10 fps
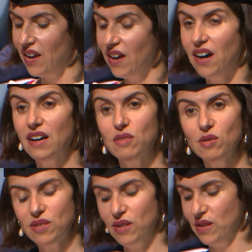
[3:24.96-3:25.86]
I've
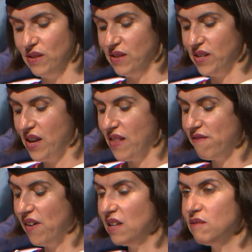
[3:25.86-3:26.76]
also learned the
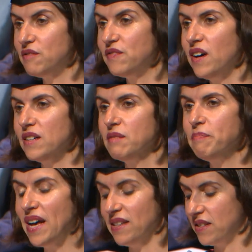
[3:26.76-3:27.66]
value of finding
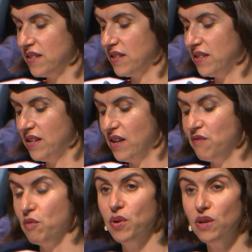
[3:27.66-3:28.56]
balance
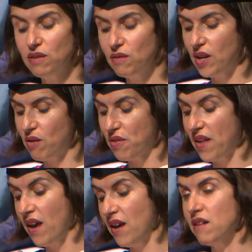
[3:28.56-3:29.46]
for personal health
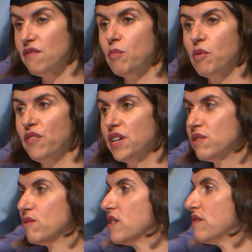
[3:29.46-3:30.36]
and for
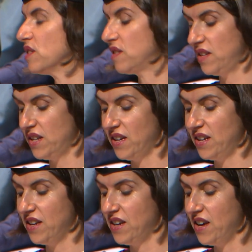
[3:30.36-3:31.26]
professional diversity.
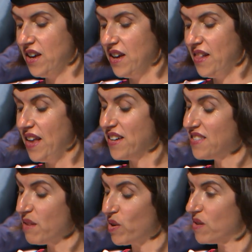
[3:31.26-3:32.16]
And
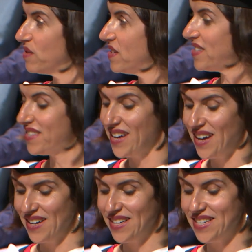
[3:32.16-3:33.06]
someone on this
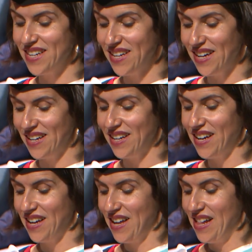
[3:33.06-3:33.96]
stage today
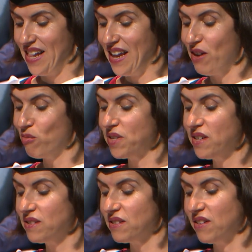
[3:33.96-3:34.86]
helped
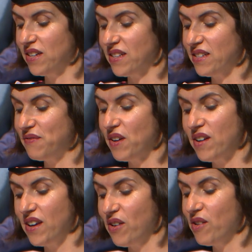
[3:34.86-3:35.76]
illustrate this
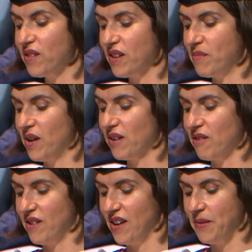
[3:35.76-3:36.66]
very early in my
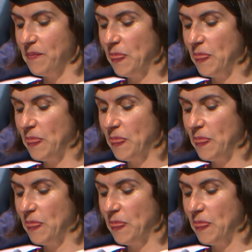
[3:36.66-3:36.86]
career,